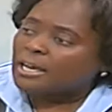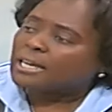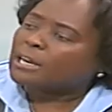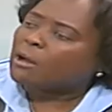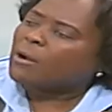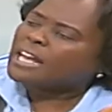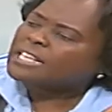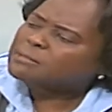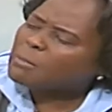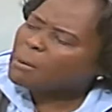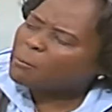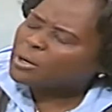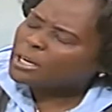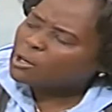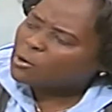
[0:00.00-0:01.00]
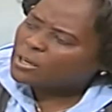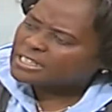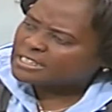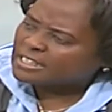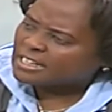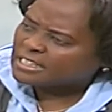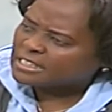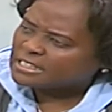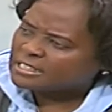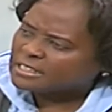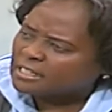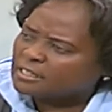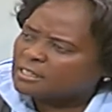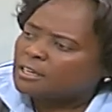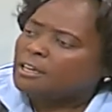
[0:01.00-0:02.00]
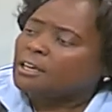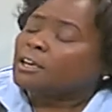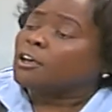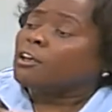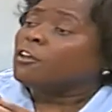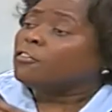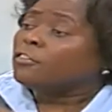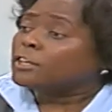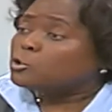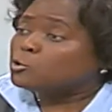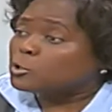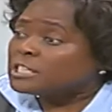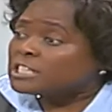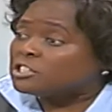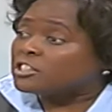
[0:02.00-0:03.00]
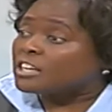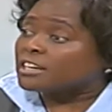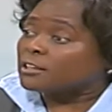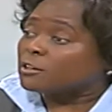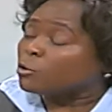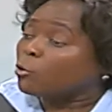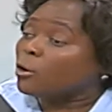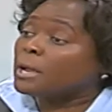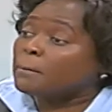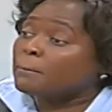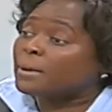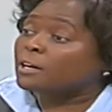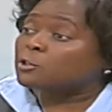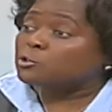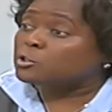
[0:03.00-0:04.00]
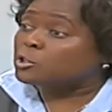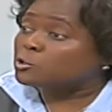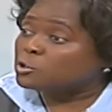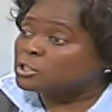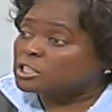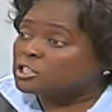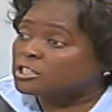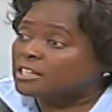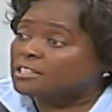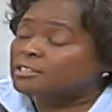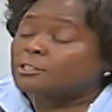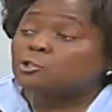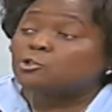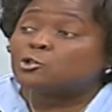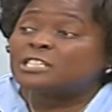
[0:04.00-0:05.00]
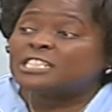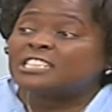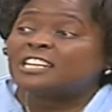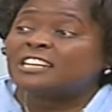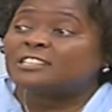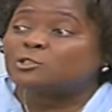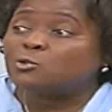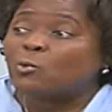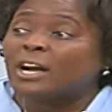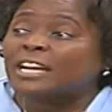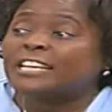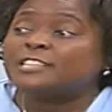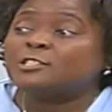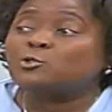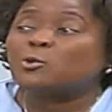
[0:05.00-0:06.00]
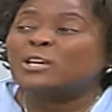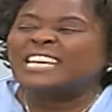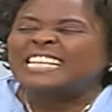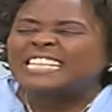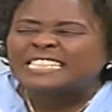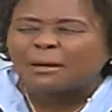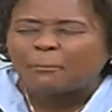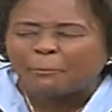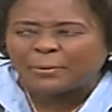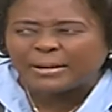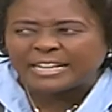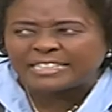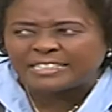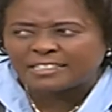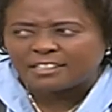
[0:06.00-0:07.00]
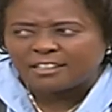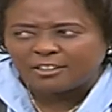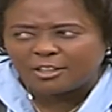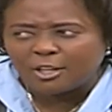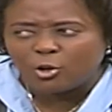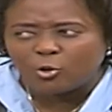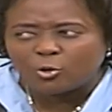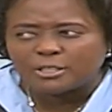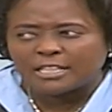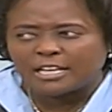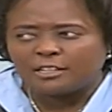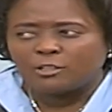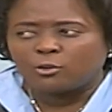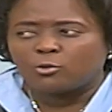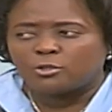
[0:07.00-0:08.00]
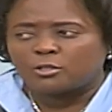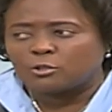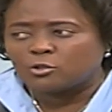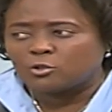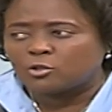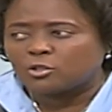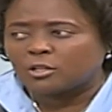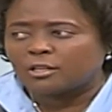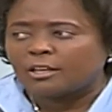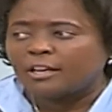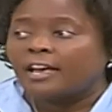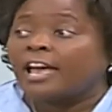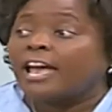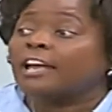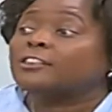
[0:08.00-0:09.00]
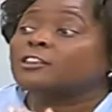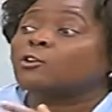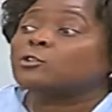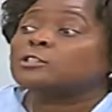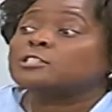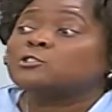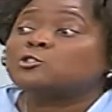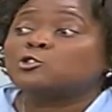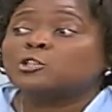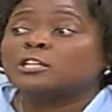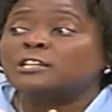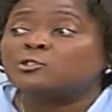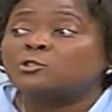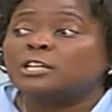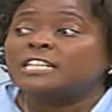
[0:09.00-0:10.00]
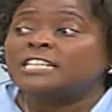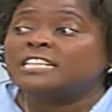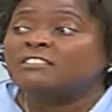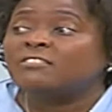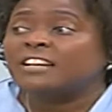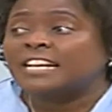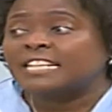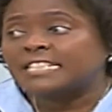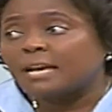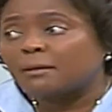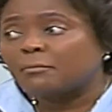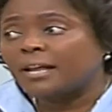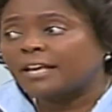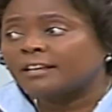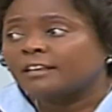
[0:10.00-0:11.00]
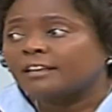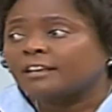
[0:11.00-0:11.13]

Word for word: Now, as Mamboleo has rightly said, the judiciary, going back to the judiciary, the judiciary's work is to interpret the laws and the constitution. Mm -hmm. And the constitution has already given a timeline.